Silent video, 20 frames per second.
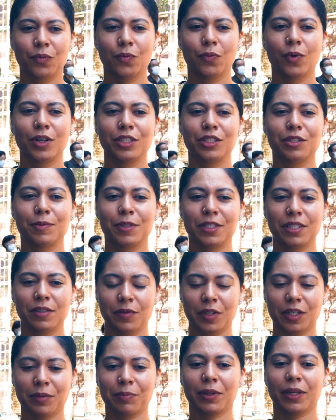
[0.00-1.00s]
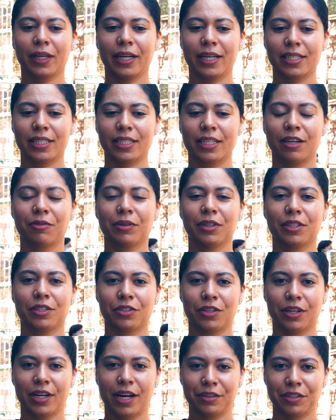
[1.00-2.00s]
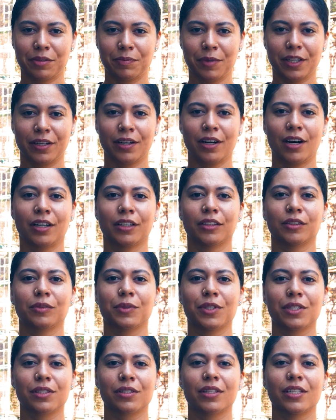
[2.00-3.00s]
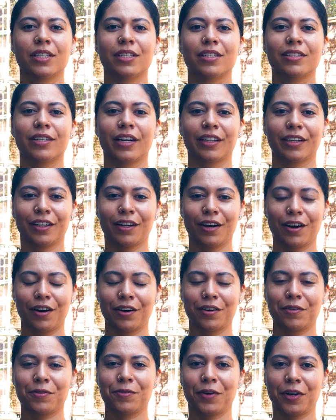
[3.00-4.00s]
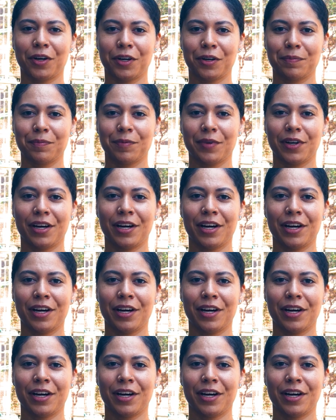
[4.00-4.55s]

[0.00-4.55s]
One specific place that really stood out to me in Kaga was the Takigahara farm.